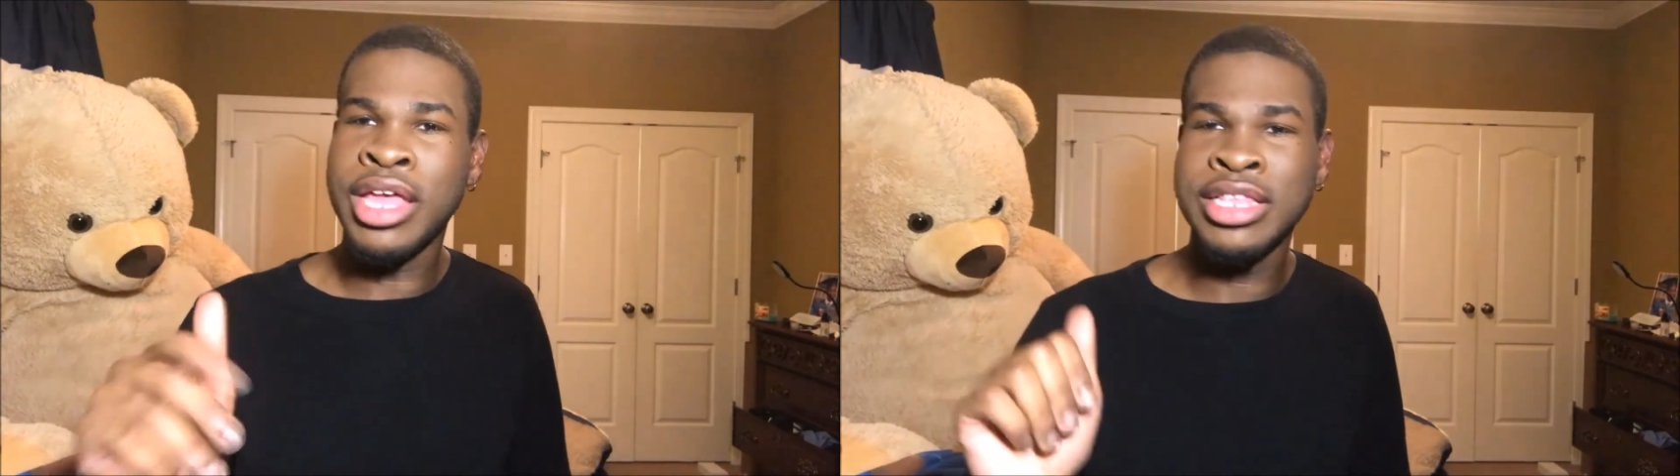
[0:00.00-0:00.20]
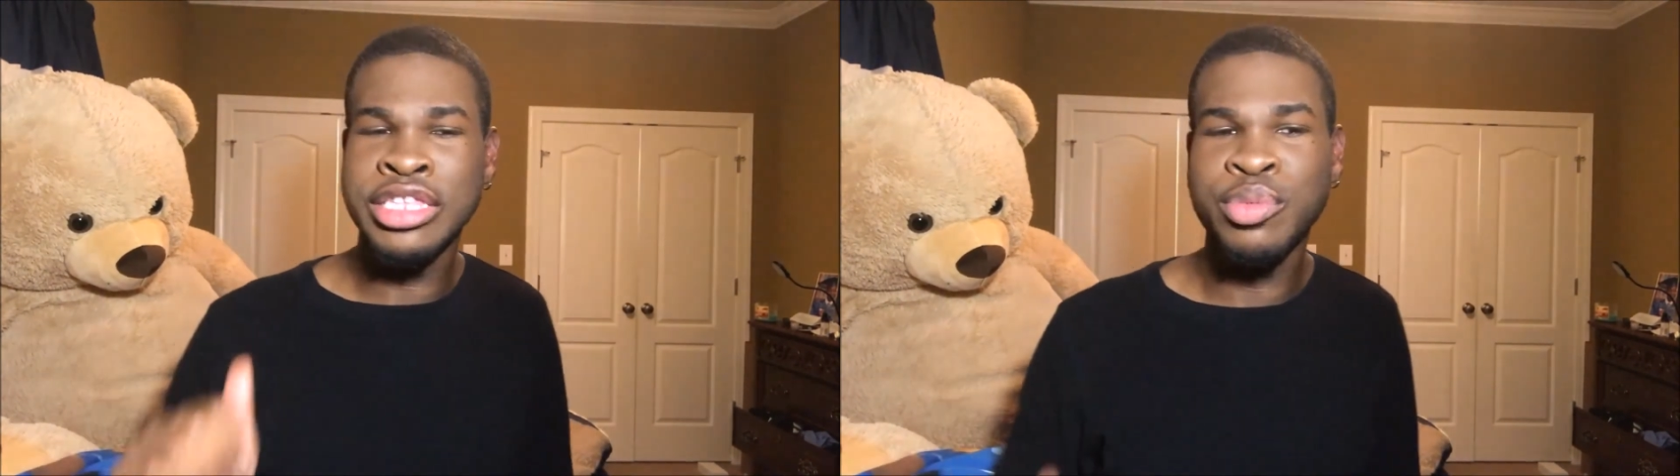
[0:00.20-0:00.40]

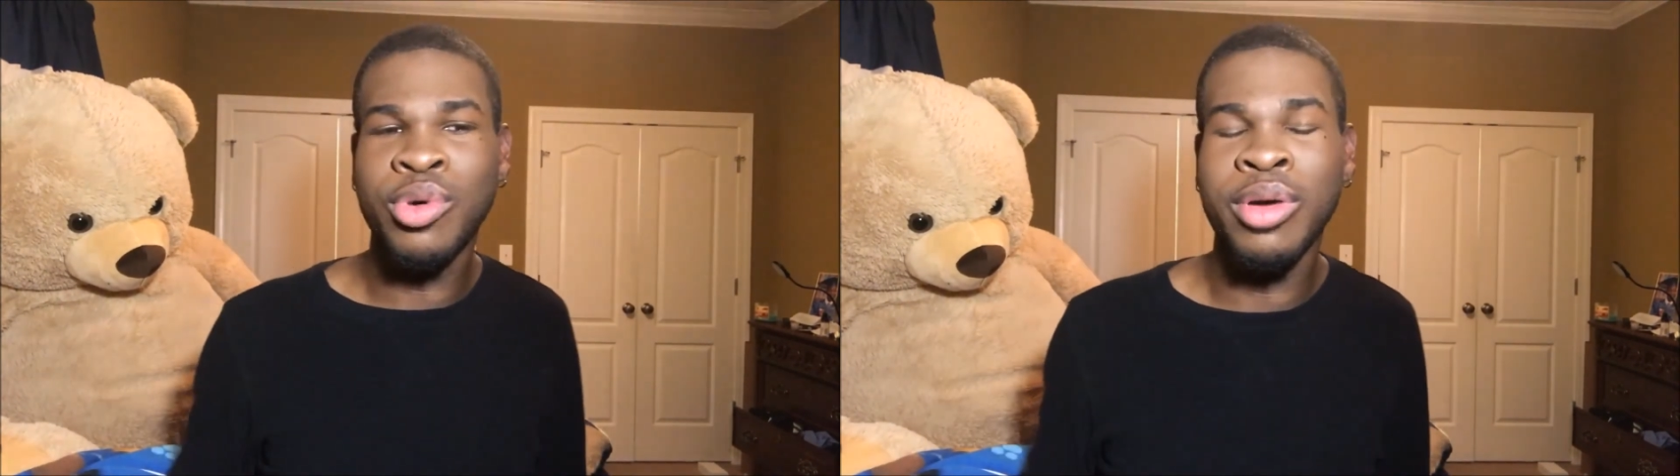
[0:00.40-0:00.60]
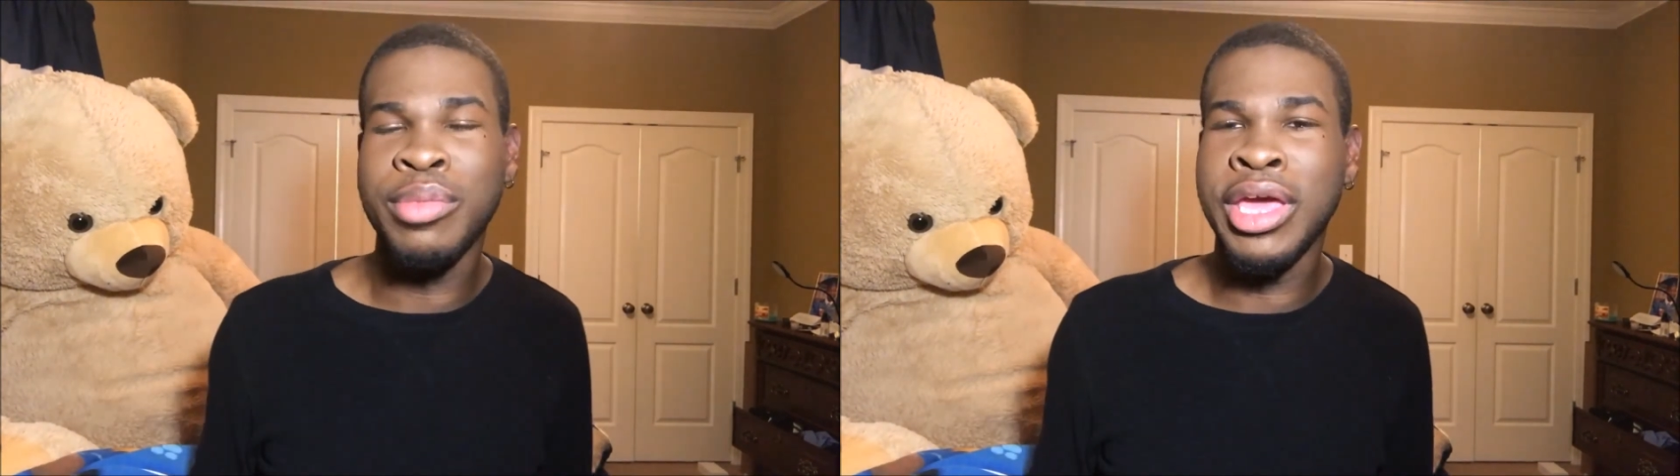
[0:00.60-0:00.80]
at this
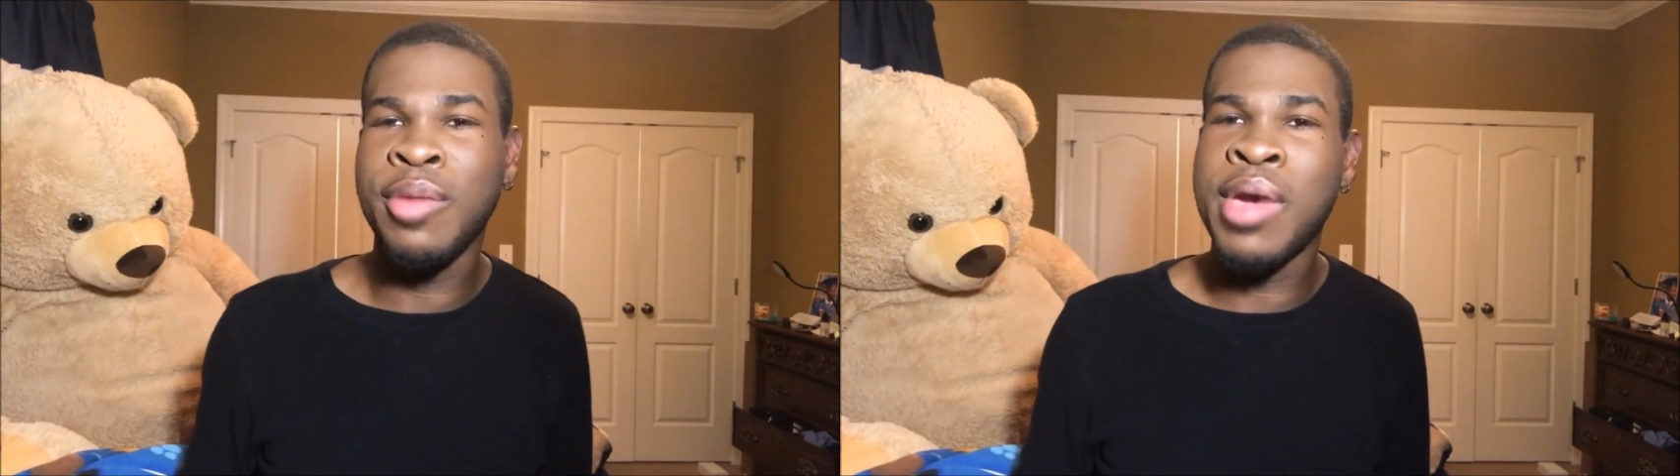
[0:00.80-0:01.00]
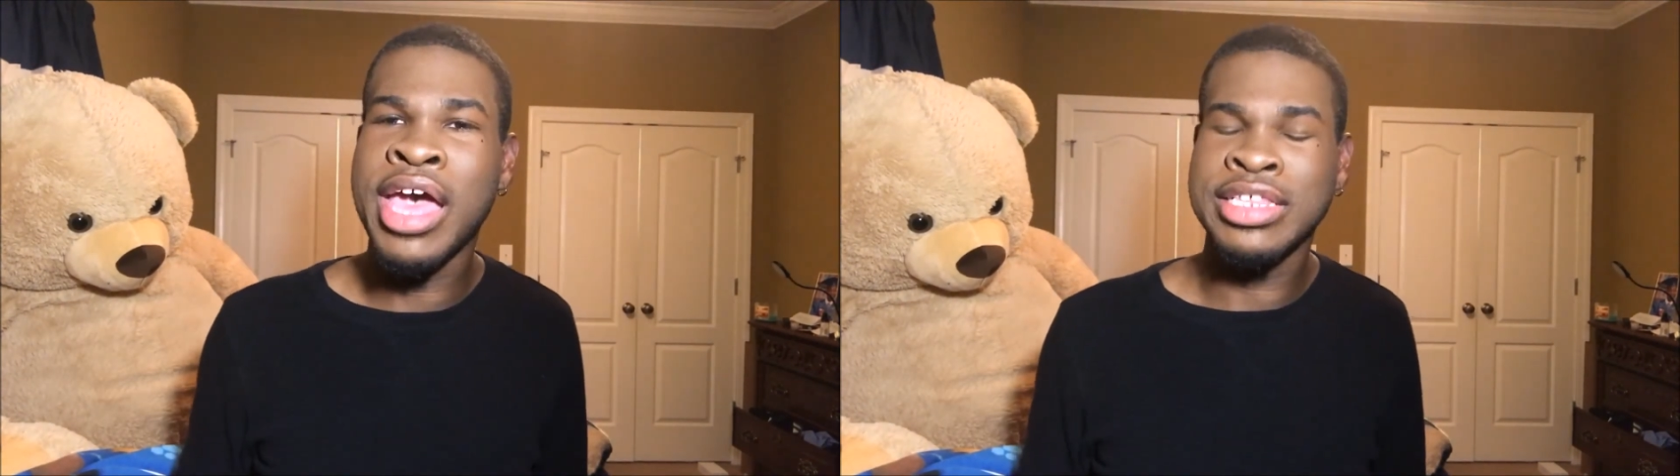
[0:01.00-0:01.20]
point,
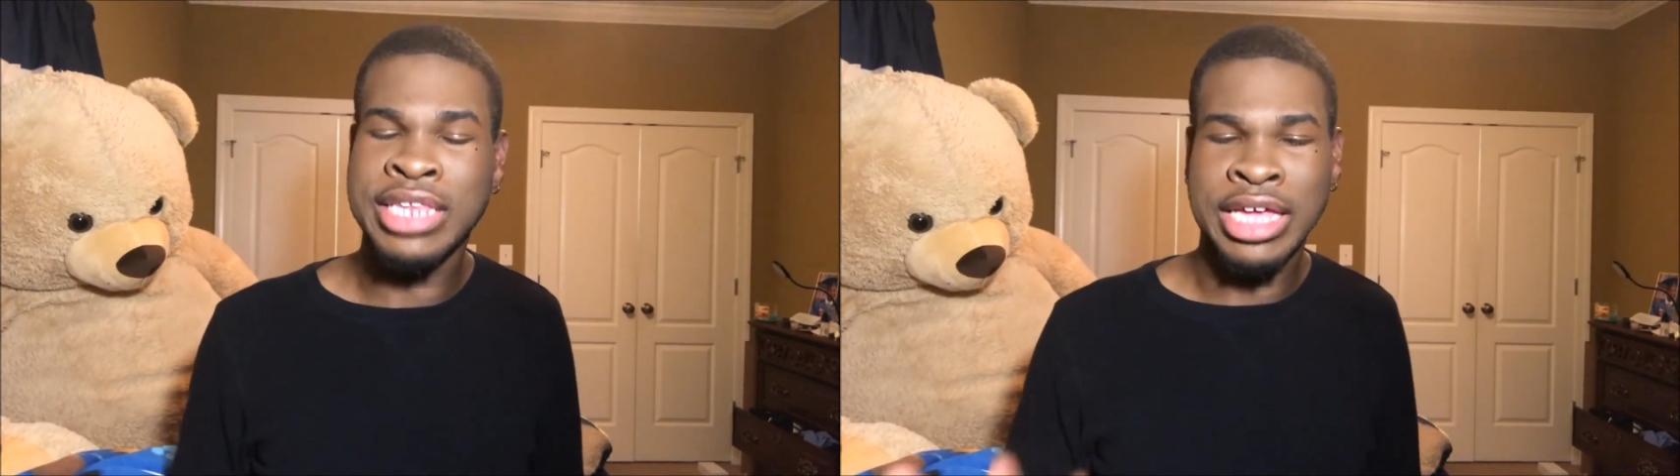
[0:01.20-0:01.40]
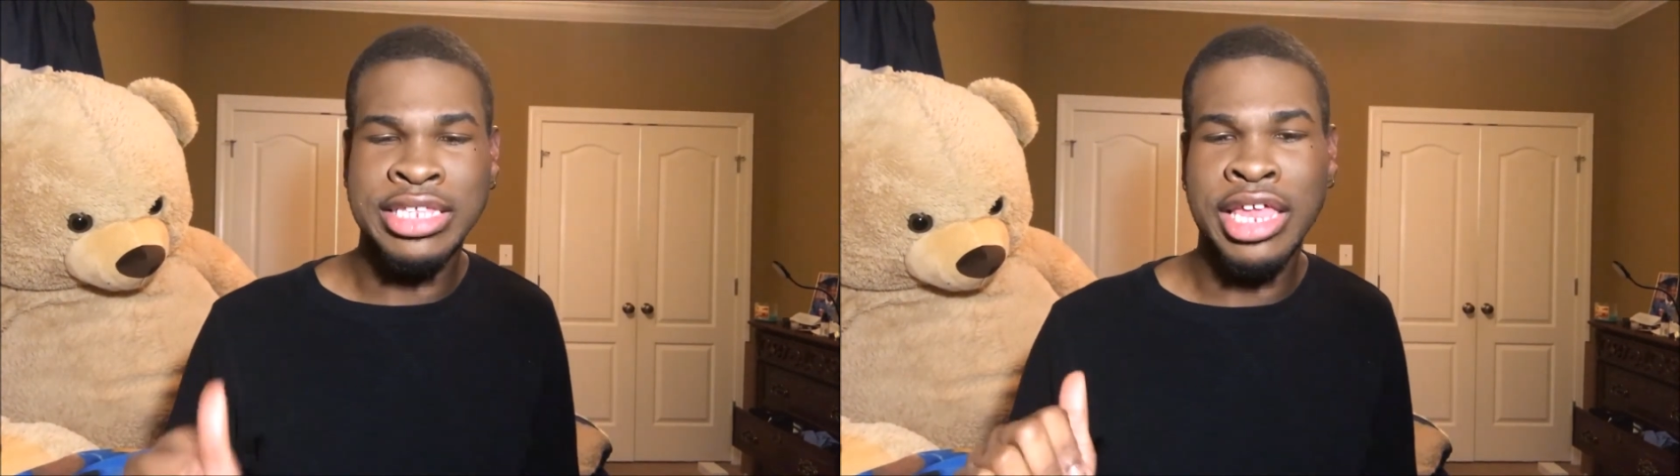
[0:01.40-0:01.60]
Bean
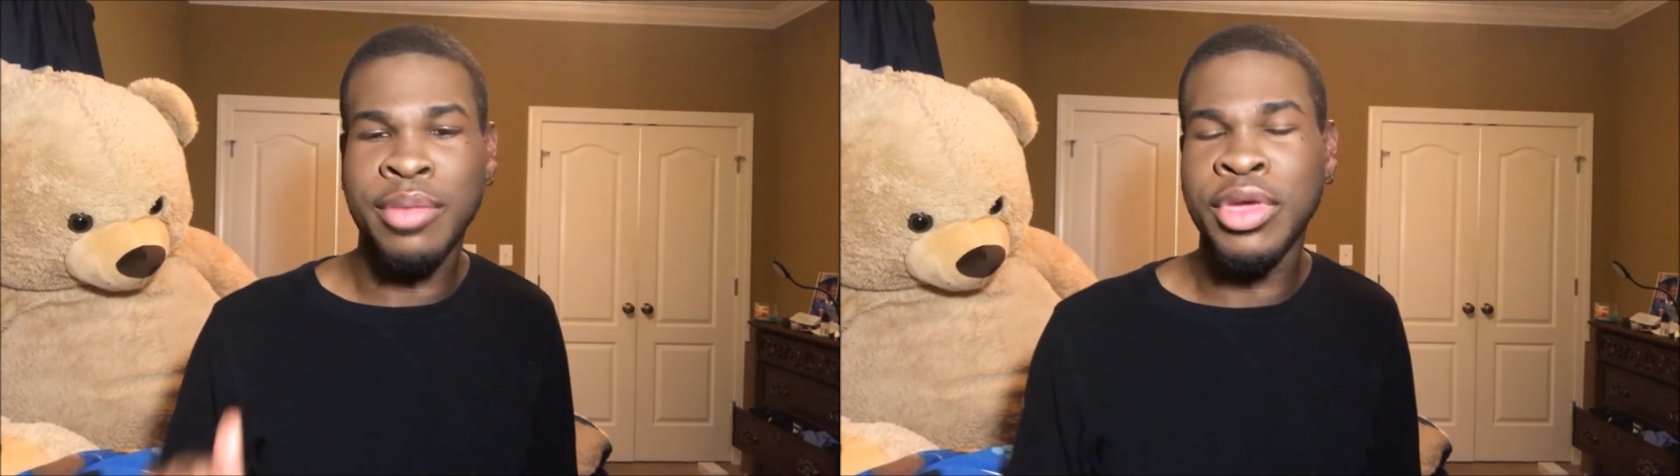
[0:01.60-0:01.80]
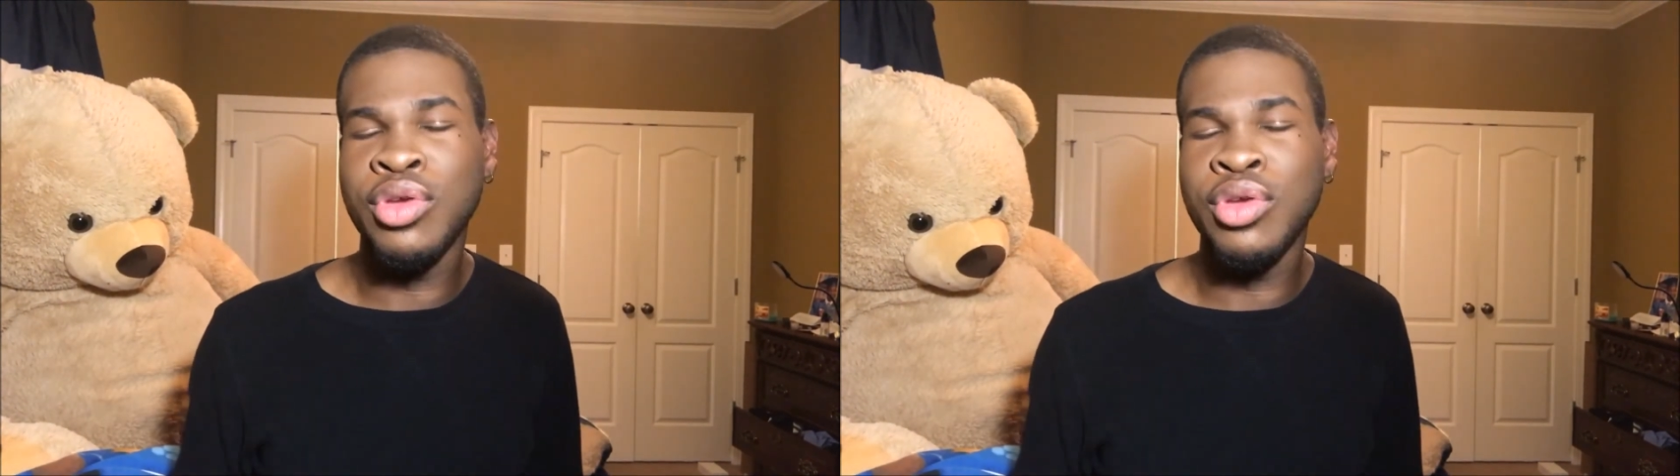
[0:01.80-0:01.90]
Pie's like telling me,